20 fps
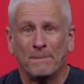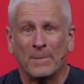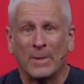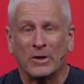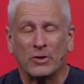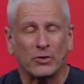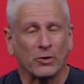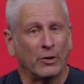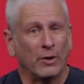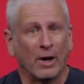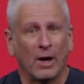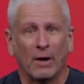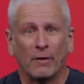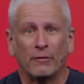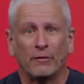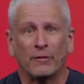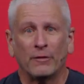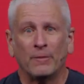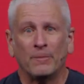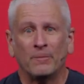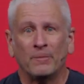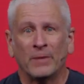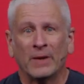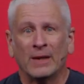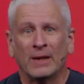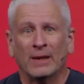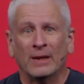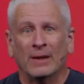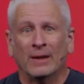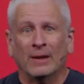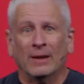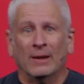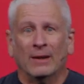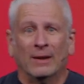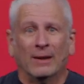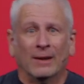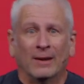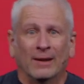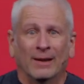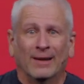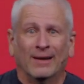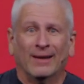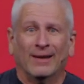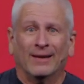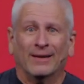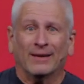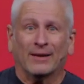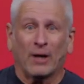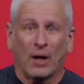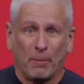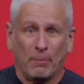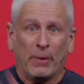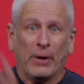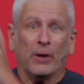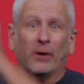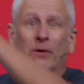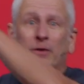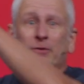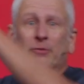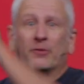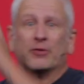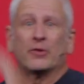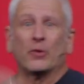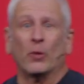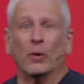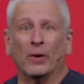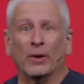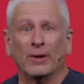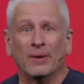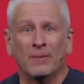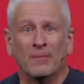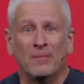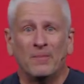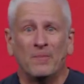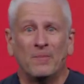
And sure enough, The cupbearer is restored,